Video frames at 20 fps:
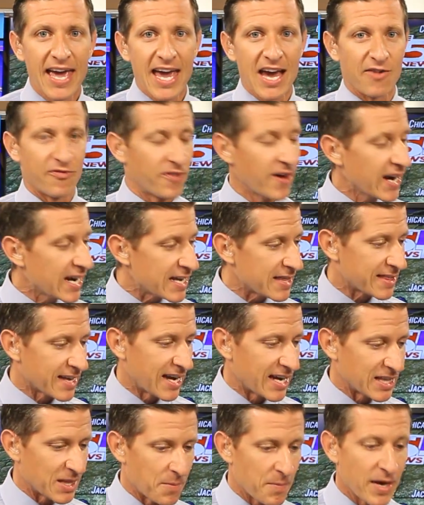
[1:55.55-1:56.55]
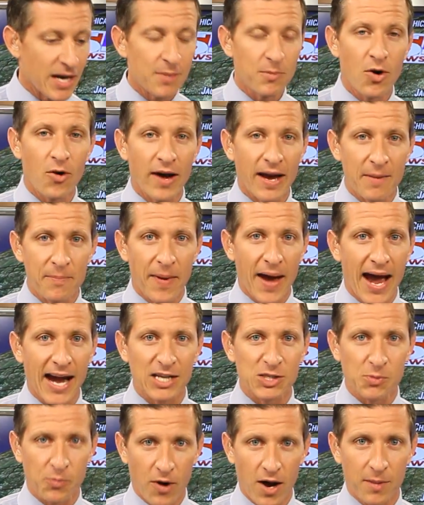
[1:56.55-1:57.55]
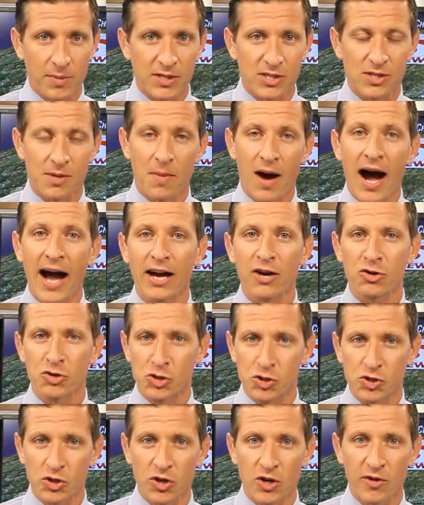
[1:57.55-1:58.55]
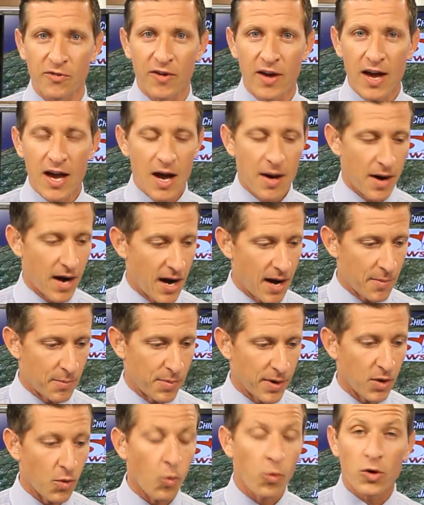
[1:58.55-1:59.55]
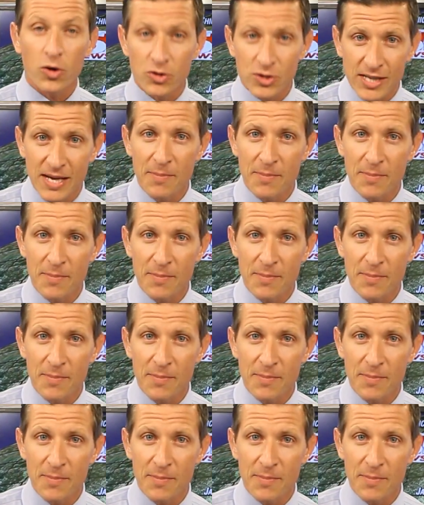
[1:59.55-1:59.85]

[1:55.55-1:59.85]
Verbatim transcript: If anything, the minimal impacts, probably some higher surf, uh, but worse